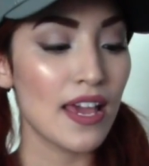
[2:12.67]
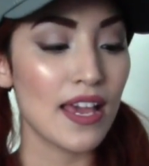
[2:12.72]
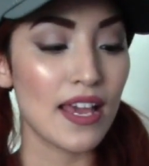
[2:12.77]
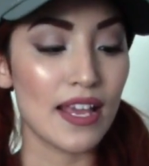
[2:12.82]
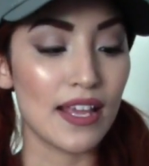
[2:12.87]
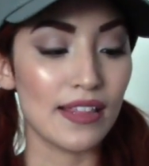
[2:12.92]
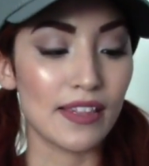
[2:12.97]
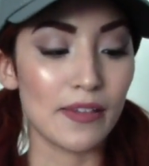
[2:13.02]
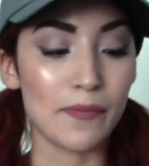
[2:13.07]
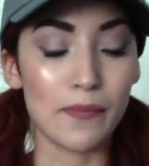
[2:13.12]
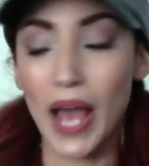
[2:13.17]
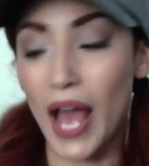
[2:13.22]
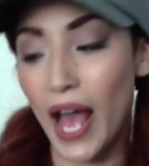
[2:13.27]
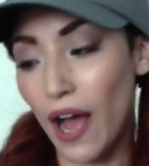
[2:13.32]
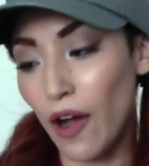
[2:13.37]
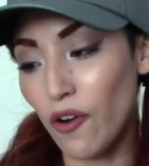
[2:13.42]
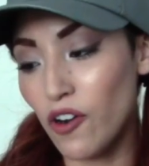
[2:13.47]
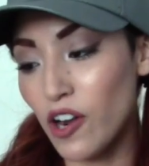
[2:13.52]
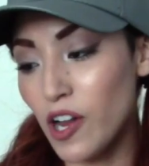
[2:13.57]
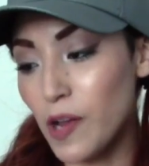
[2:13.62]
in the
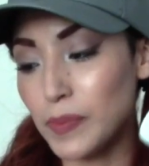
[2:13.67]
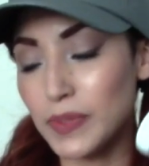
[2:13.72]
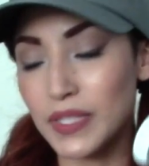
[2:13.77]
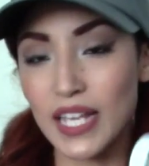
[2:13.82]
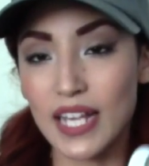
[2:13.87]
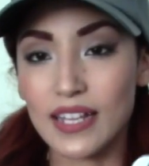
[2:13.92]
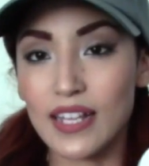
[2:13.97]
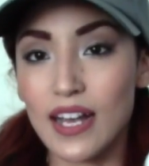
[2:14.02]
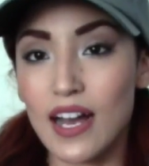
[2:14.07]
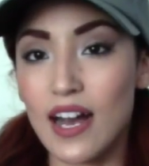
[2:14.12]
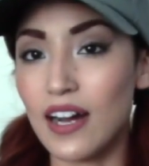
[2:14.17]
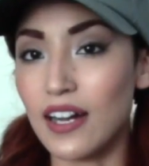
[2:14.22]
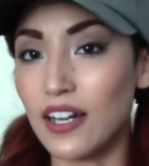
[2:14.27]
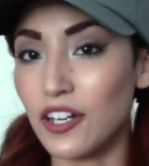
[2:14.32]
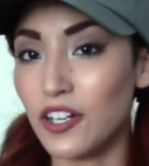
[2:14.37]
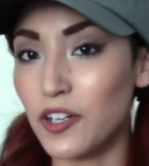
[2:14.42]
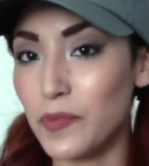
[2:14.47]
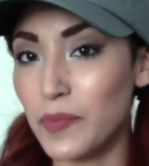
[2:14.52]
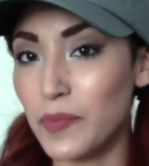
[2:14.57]
PowerUps and the Hunger